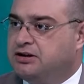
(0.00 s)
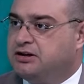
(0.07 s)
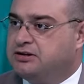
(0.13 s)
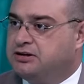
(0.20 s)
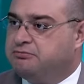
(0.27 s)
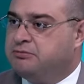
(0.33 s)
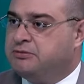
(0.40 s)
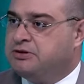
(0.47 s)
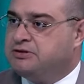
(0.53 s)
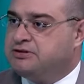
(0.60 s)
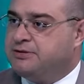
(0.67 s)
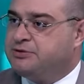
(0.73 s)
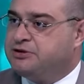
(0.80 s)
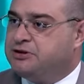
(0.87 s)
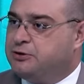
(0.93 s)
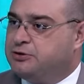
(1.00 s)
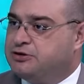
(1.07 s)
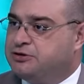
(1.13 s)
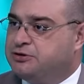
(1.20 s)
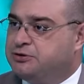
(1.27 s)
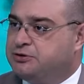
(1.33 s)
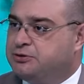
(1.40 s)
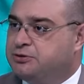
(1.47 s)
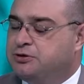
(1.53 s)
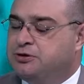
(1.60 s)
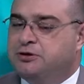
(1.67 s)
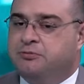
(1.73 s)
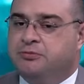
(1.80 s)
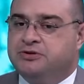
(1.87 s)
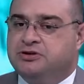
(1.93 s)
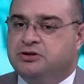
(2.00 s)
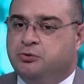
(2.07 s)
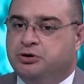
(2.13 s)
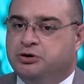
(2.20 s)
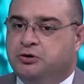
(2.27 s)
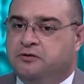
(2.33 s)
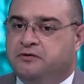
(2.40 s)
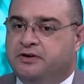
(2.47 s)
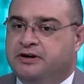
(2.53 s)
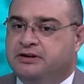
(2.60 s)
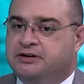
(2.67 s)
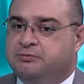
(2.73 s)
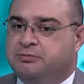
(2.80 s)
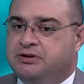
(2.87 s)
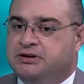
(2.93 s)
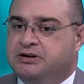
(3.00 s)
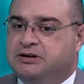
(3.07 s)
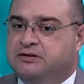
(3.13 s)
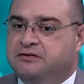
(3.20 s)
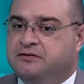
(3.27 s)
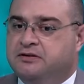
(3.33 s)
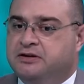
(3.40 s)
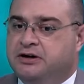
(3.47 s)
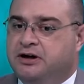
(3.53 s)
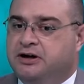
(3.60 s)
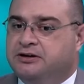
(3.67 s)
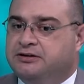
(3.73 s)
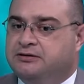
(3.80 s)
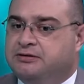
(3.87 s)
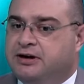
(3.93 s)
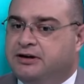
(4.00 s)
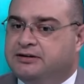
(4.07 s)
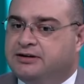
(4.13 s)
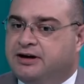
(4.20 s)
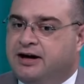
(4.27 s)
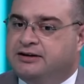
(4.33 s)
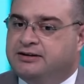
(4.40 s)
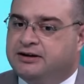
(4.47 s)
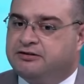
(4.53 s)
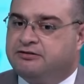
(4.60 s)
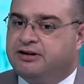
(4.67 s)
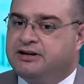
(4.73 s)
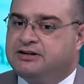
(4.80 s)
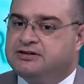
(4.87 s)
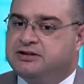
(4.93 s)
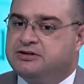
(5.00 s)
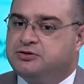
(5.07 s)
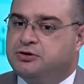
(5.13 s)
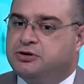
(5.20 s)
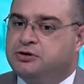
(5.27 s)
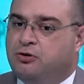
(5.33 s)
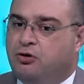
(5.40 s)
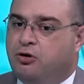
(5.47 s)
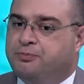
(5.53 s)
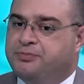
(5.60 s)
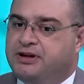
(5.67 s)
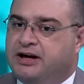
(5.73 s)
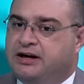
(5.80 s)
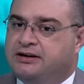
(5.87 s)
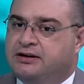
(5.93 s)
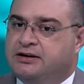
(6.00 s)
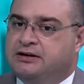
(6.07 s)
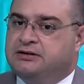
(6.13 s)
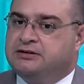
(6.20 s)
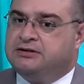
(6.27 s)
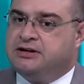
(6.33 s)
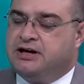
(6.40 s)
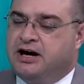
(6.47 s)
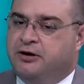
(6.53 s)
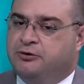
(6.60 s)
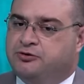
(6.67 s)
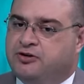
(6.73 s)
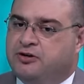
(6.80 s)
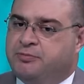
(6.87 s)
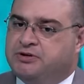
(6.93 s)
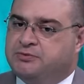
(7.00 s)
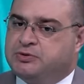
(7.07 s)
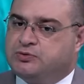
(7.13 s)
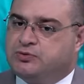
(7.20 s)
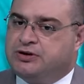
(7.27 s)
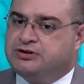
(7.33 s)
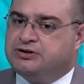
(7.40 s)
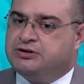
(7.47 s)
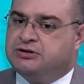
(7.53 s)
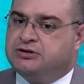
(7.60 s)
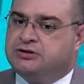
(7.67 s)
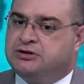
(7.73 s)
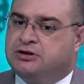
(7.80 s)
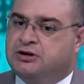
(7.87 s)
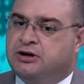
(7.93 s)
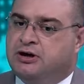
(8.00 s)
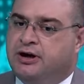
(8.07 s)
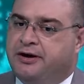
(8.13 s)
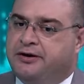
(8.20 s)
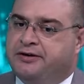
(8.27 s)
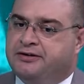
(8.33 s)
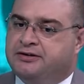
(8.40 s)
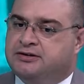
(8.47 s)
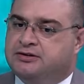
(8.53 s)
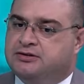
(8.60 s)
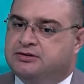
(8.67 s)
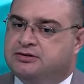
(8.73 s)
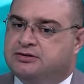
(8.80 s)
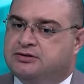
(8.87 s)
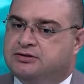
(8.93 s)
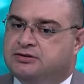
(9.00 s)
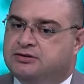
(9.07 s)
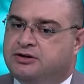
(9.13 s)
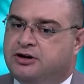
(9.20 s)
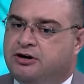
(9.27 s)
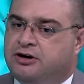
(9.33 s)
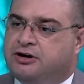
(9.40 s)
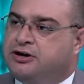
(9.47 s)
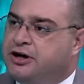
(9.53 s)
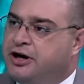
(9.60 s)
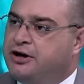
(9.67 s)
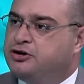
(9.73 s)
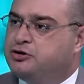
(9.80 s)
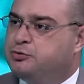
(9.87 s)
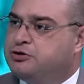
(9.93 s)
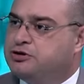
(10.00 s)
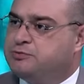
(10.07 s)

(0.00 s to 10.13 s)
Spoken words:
like something closer to Mr. Witkoff, and I believe it kind of creates a certain hope that now Trump administration they are engaged with